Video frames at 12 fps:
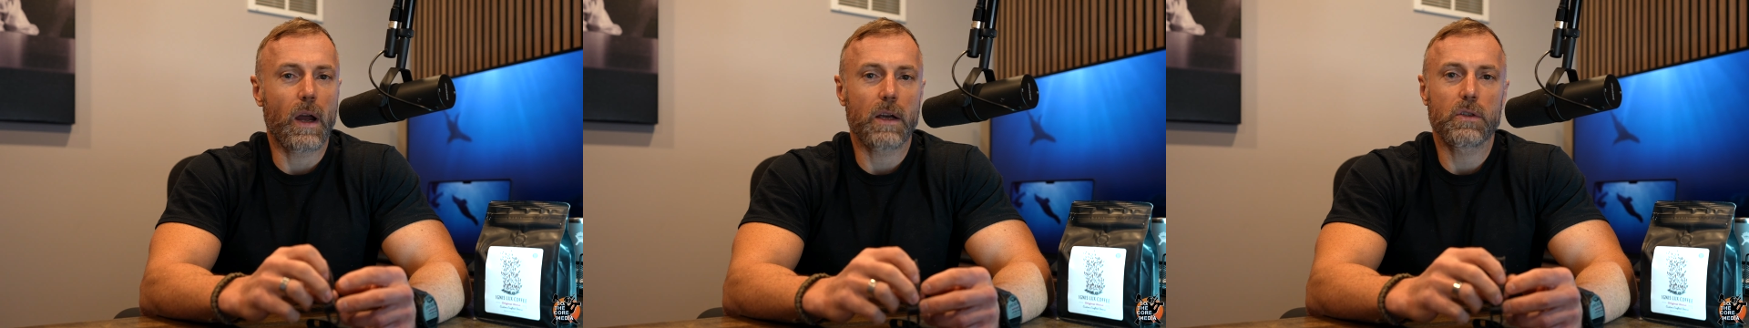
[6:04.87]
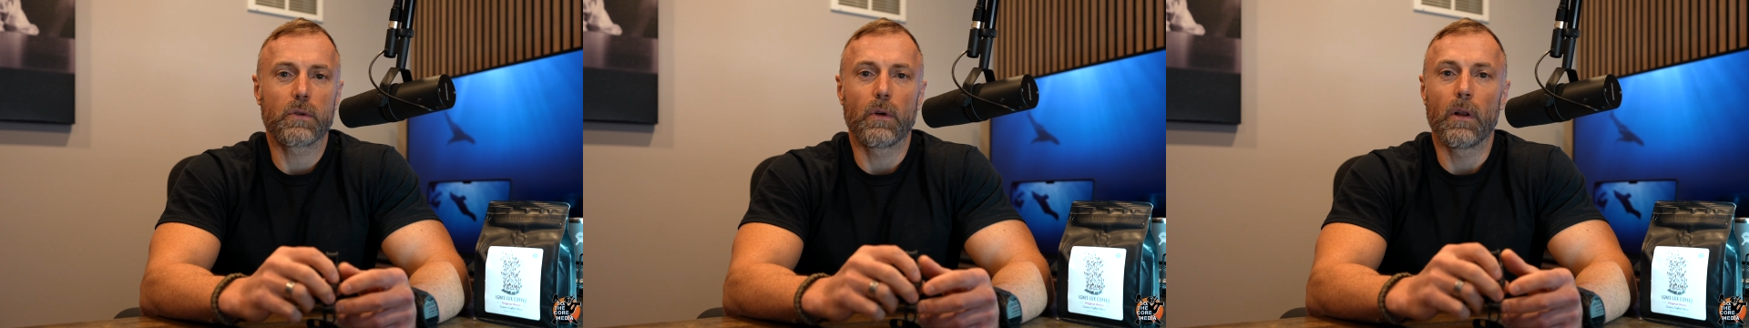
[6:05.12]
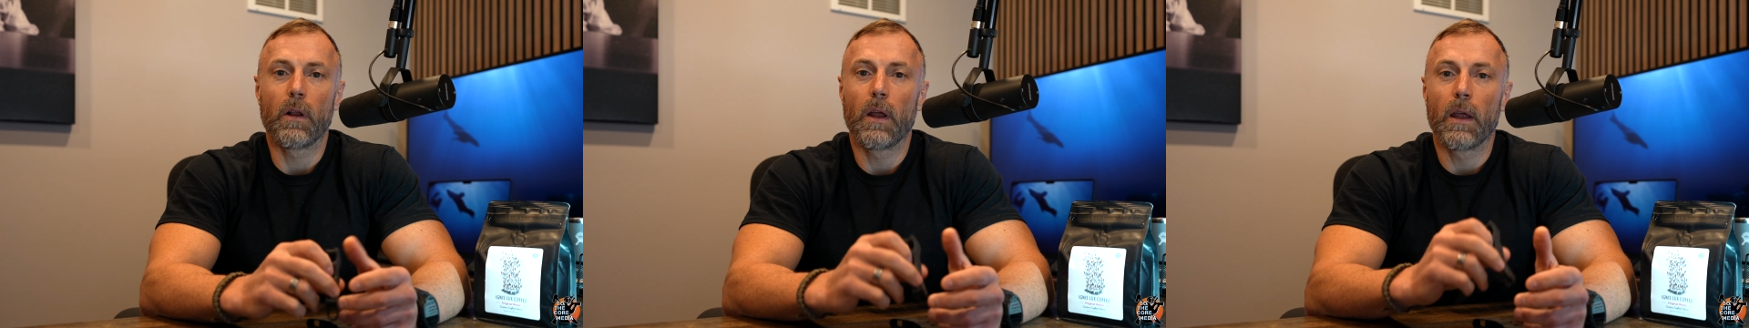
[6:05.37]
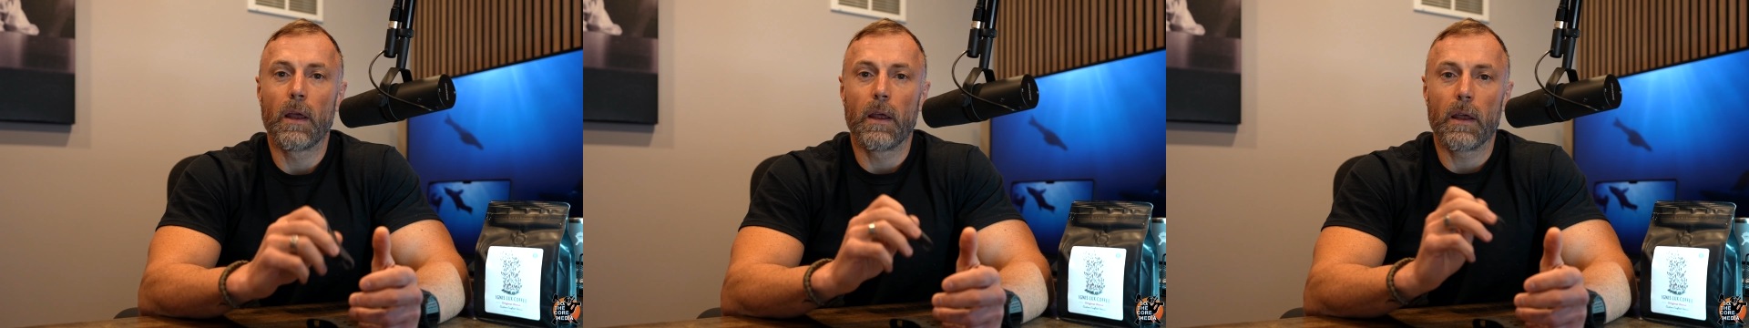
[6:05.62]
Actual,
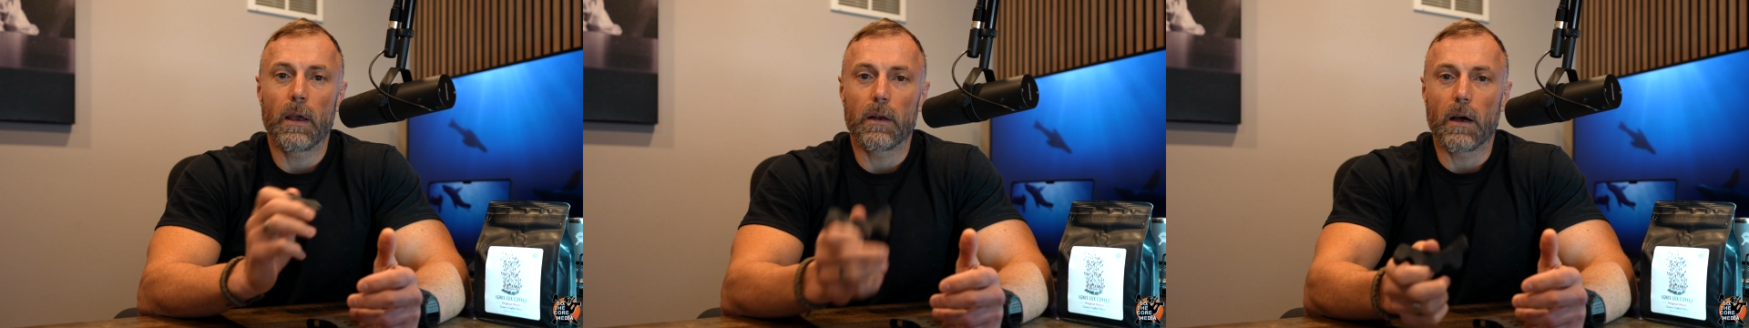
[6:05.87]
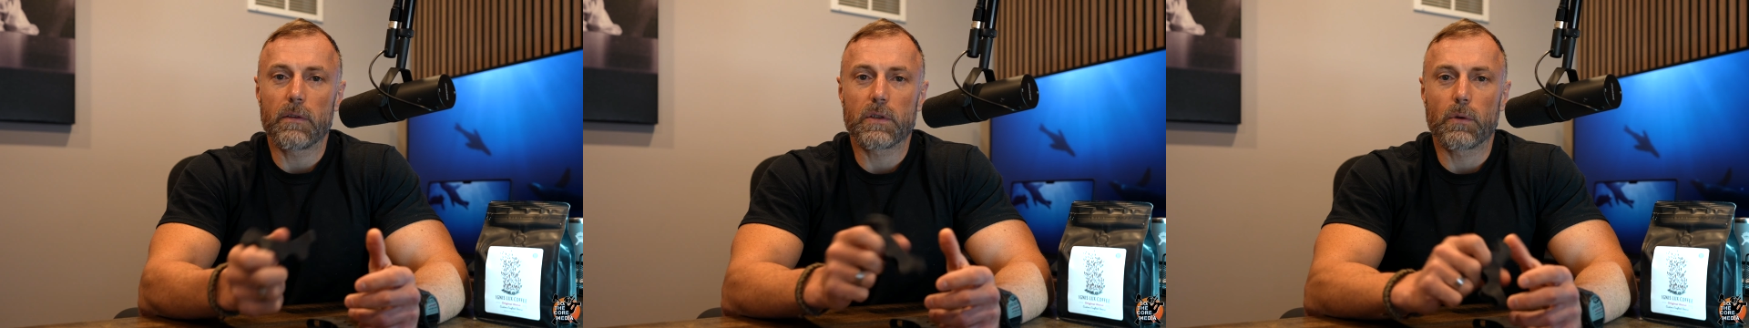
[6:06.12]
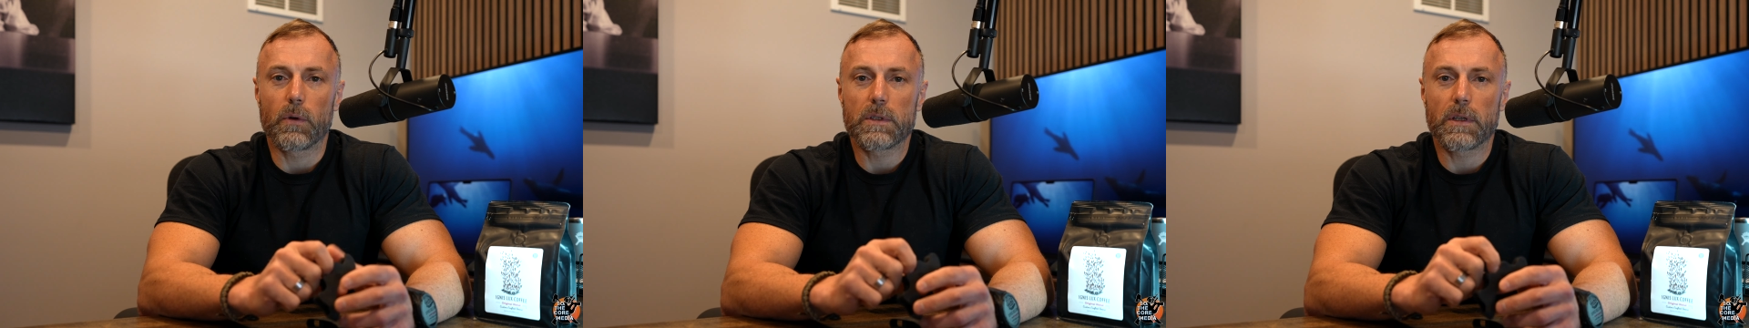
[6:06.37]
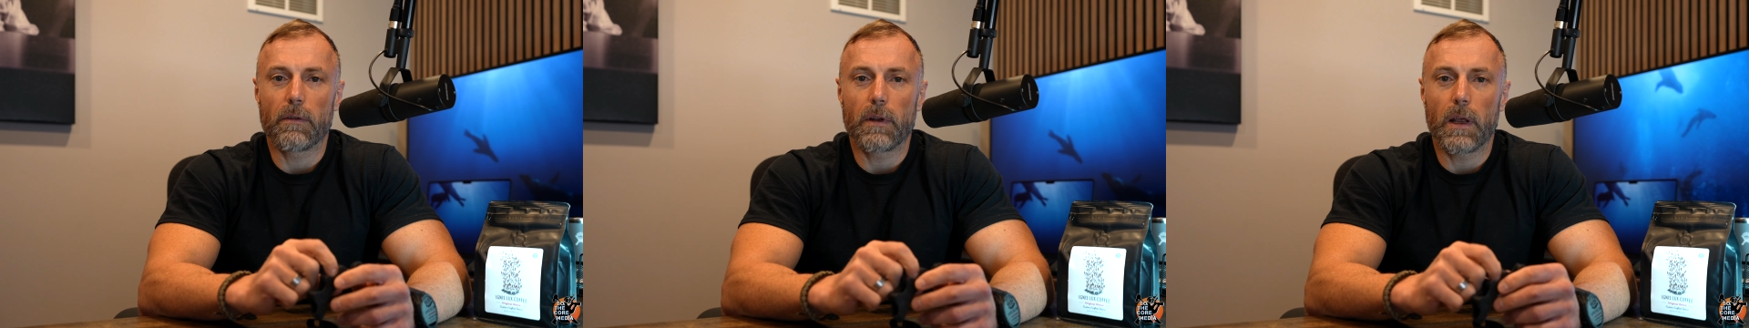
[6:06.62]
and
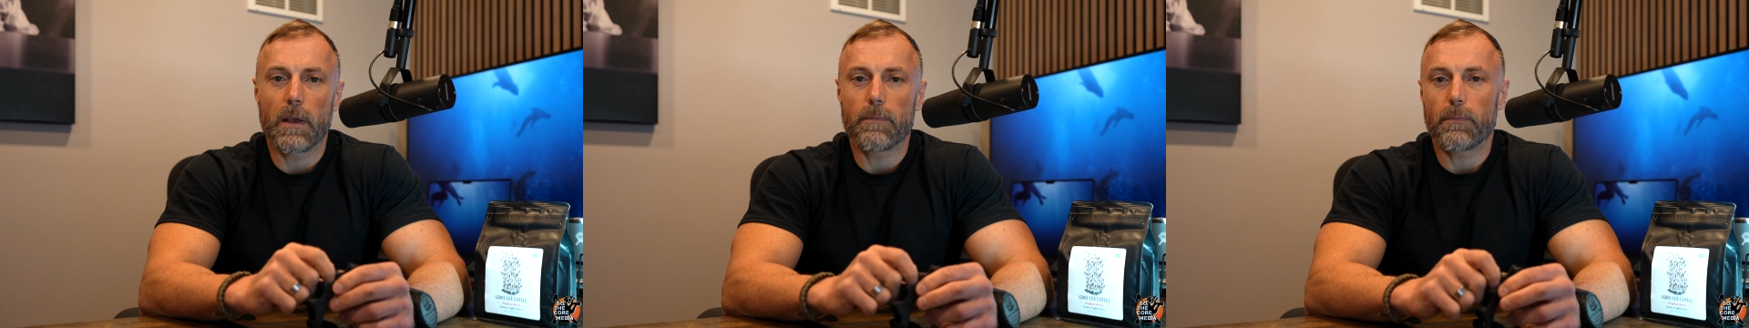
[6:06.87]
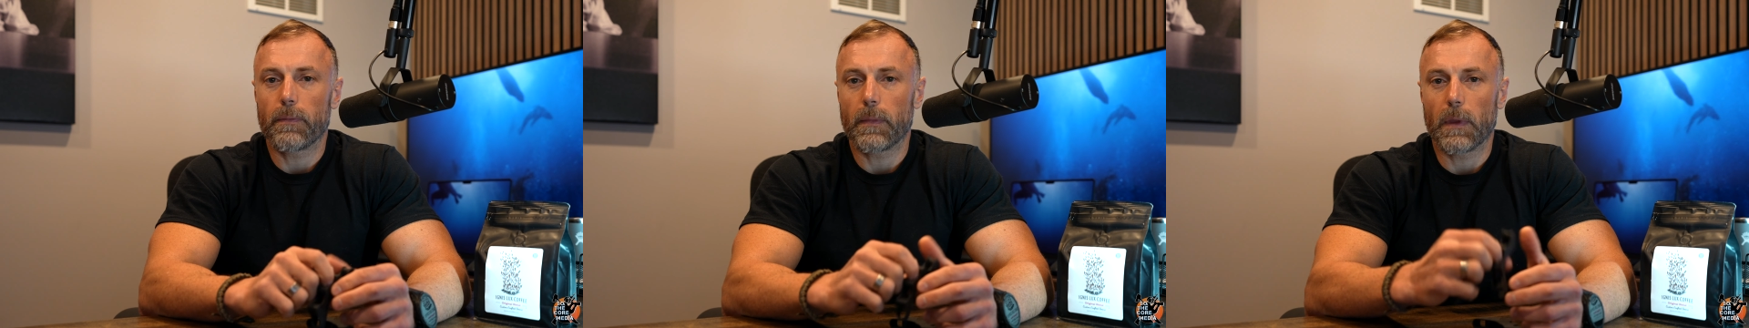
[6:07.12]
Officer178.